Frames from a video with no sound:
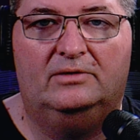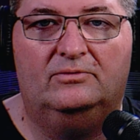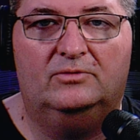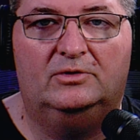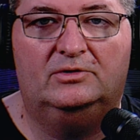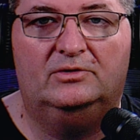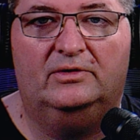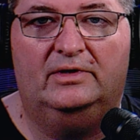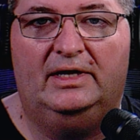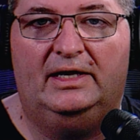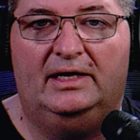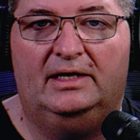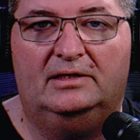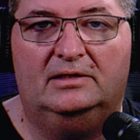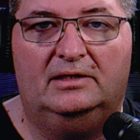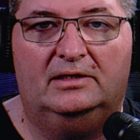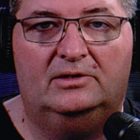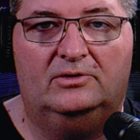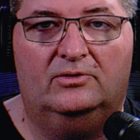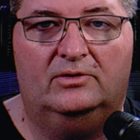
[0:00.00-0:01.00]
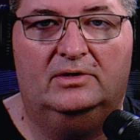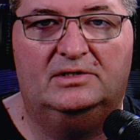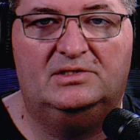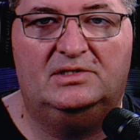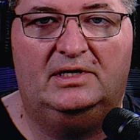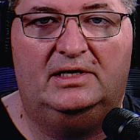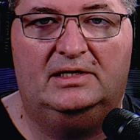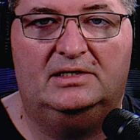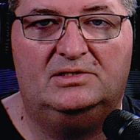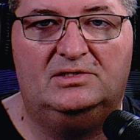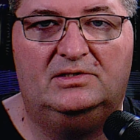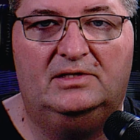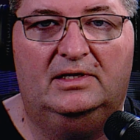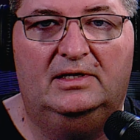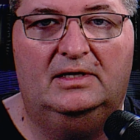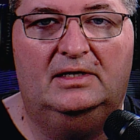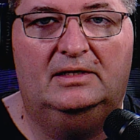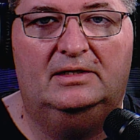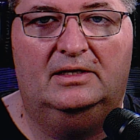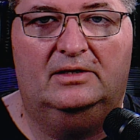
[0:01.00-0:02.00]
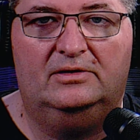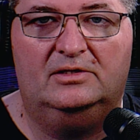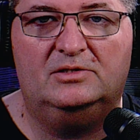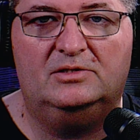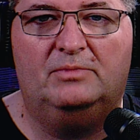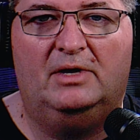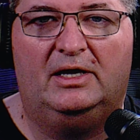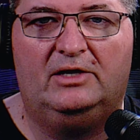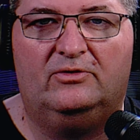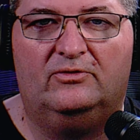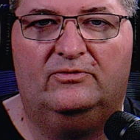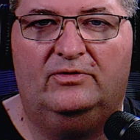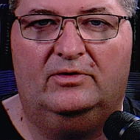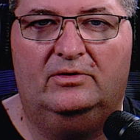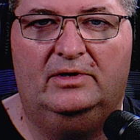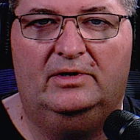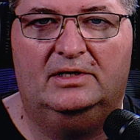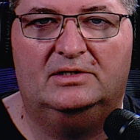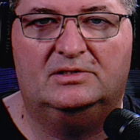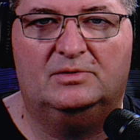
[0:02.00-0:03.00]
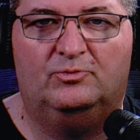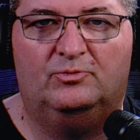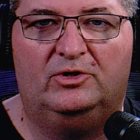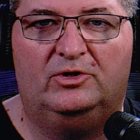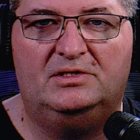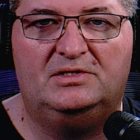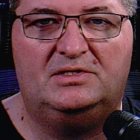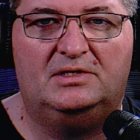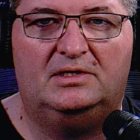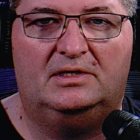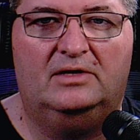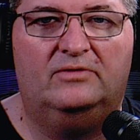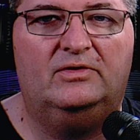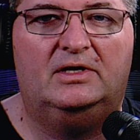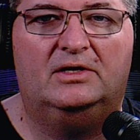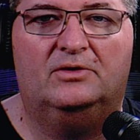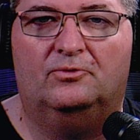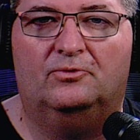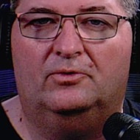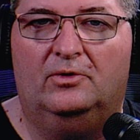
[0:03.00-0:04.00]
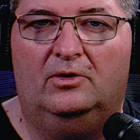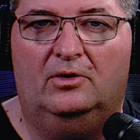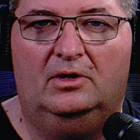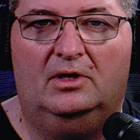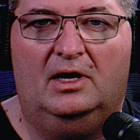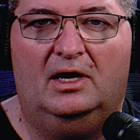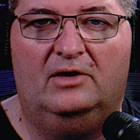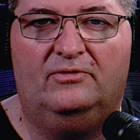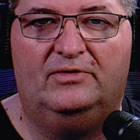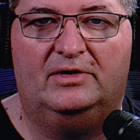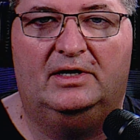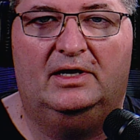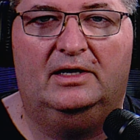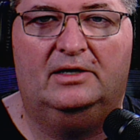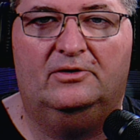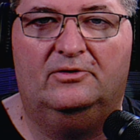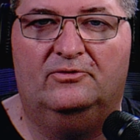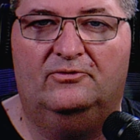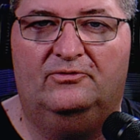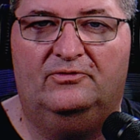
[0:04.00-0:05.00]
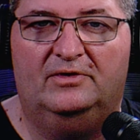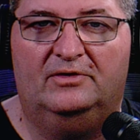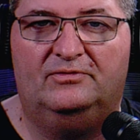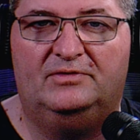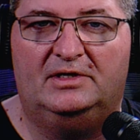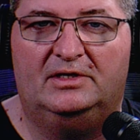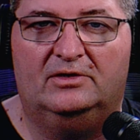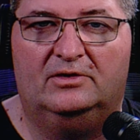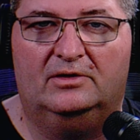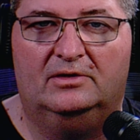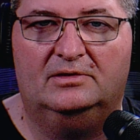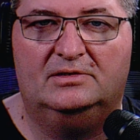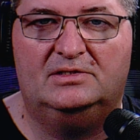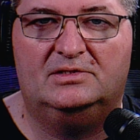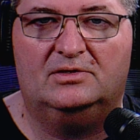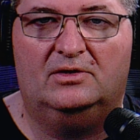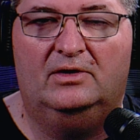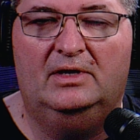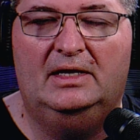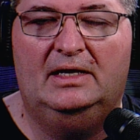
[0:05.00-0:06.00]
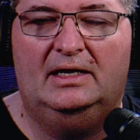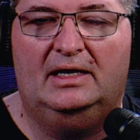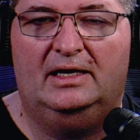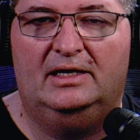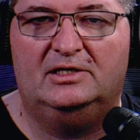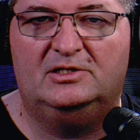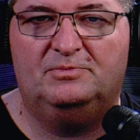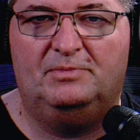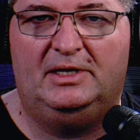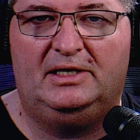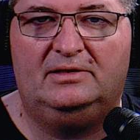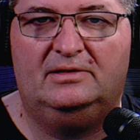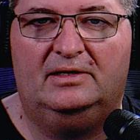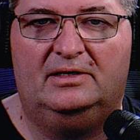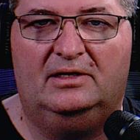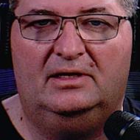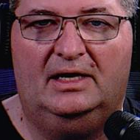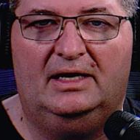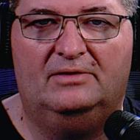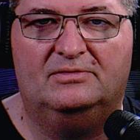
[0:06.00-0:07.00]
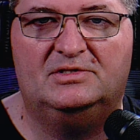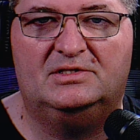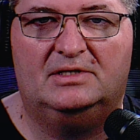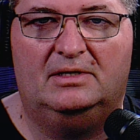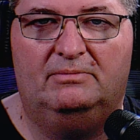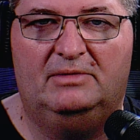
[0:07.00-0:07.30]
and we'll do a handling noise test. Now this microphone has a pretty significant roll-off at 150 Hertz, so I expect that'll have some